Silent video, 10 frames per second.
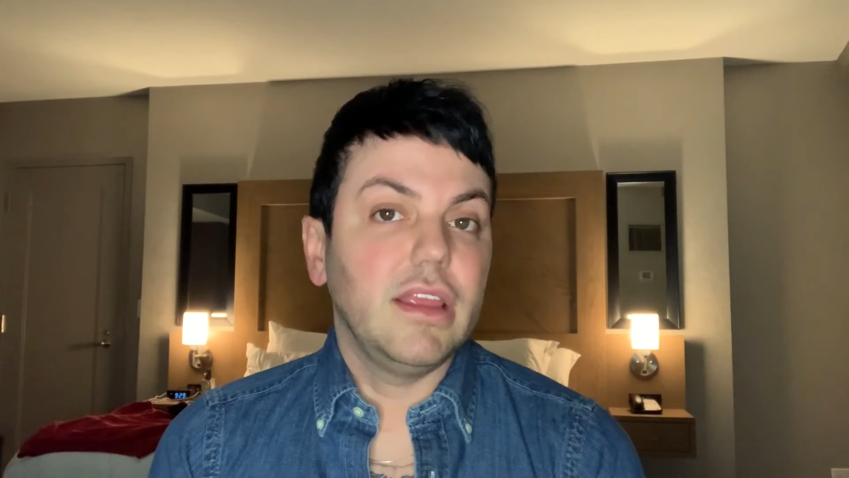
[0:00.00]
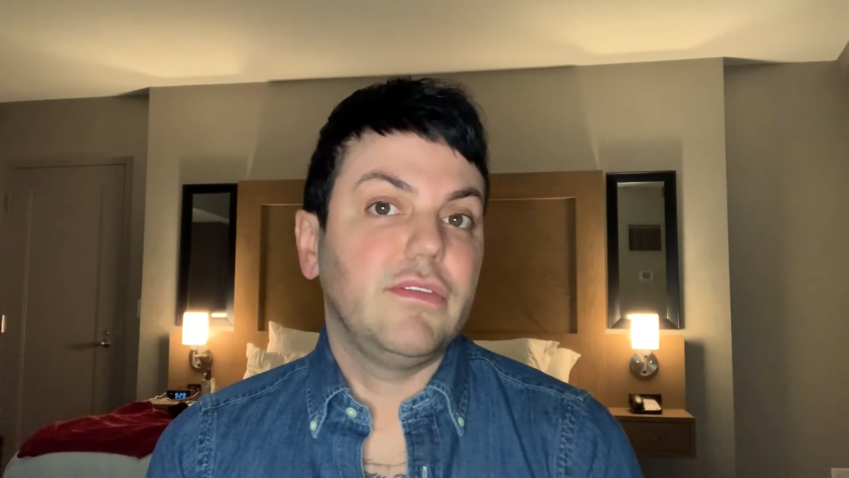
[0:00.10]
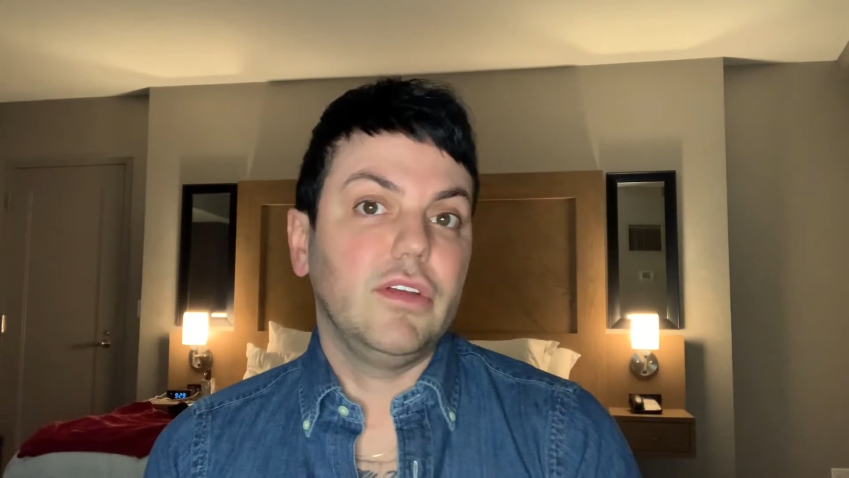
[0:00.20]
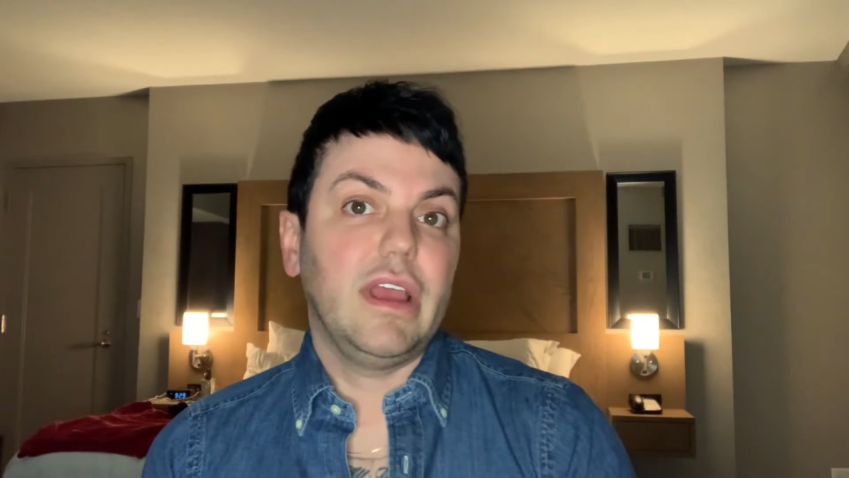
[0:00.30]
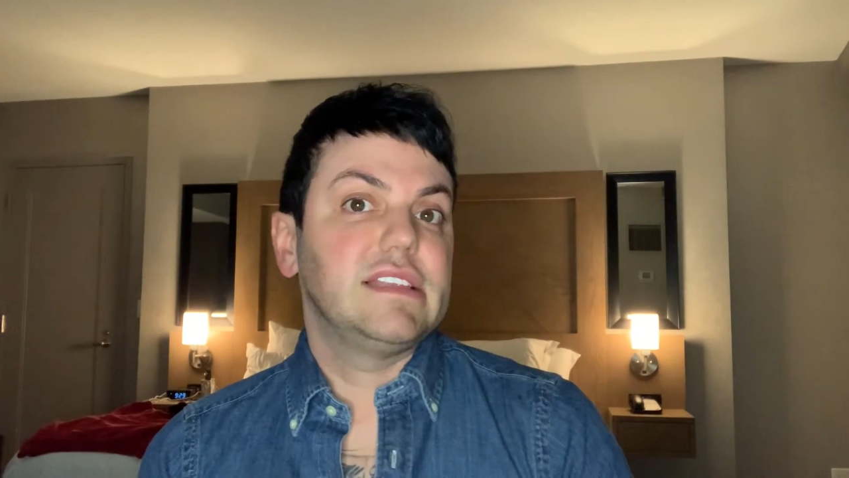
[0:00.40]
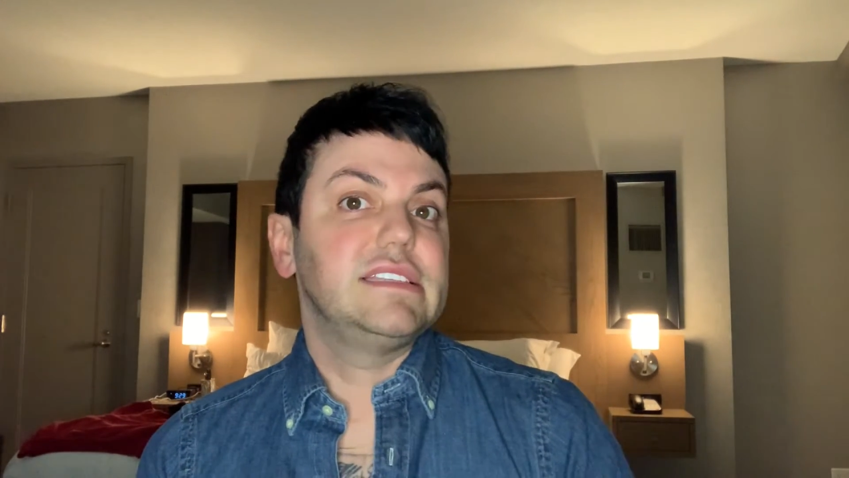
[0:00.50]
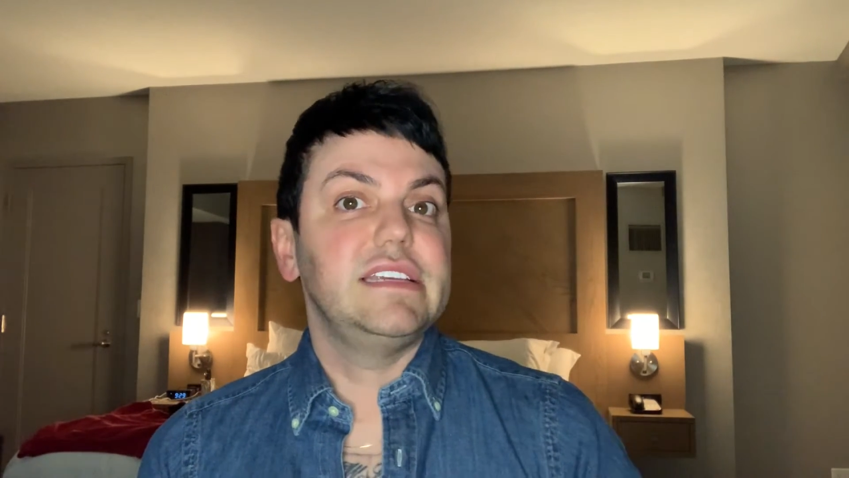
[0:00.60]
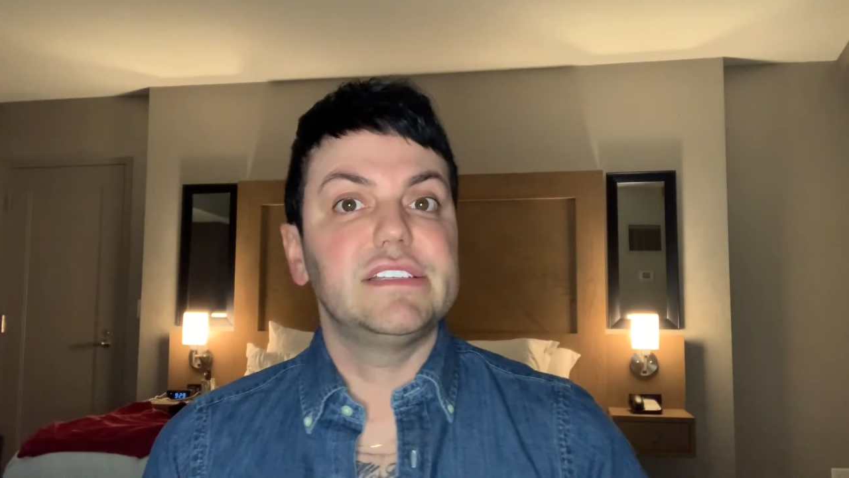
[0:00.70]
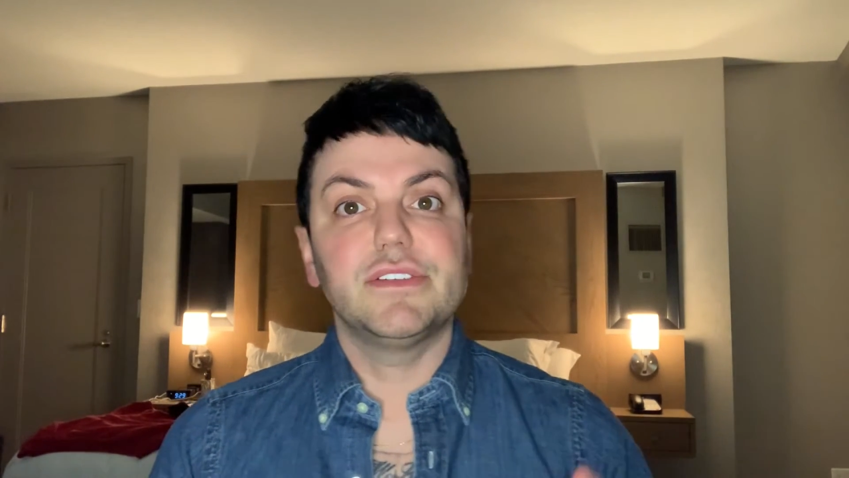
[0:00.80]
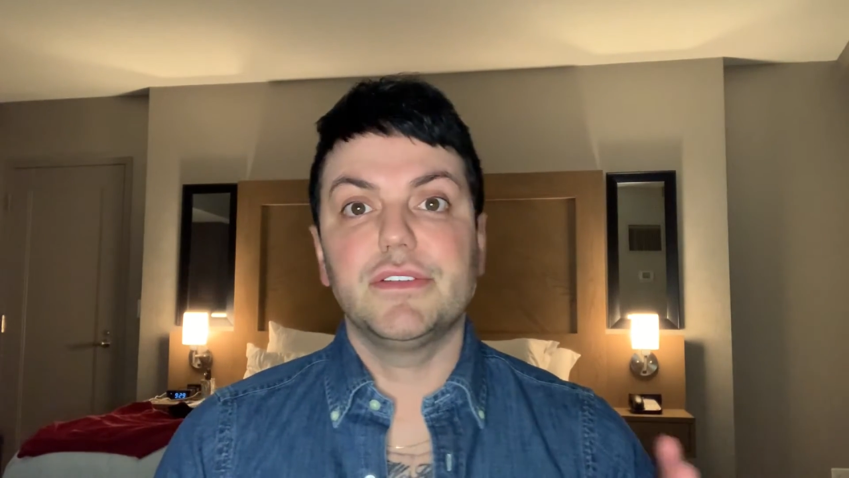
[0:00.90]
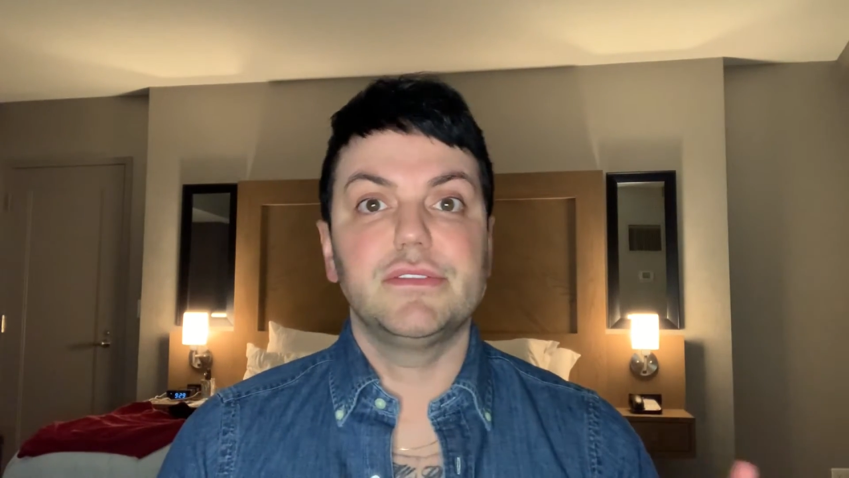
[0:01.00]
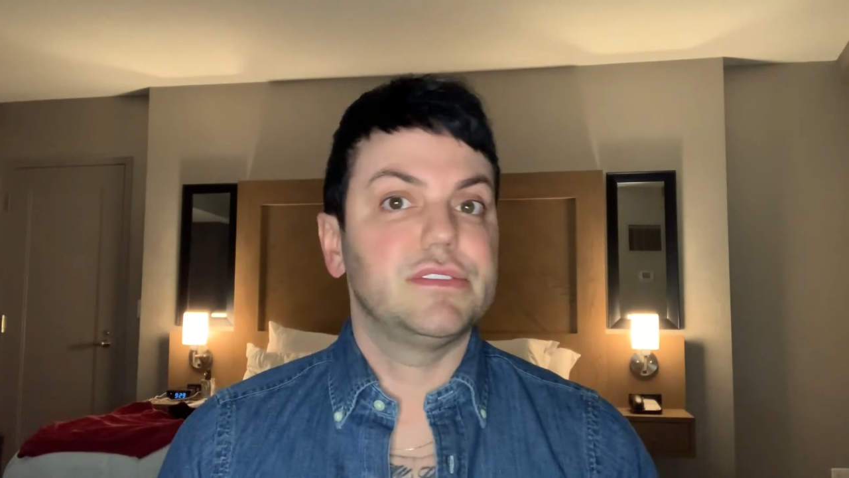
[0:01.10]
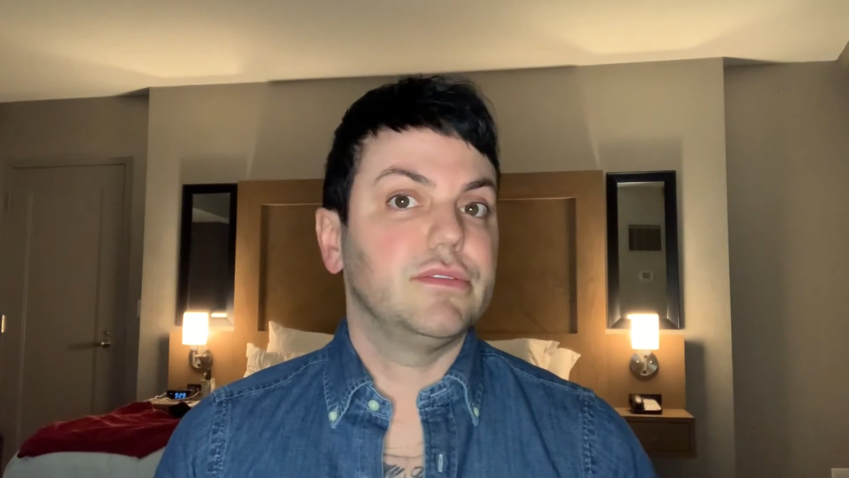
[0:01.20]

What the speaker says: if you're at Caesars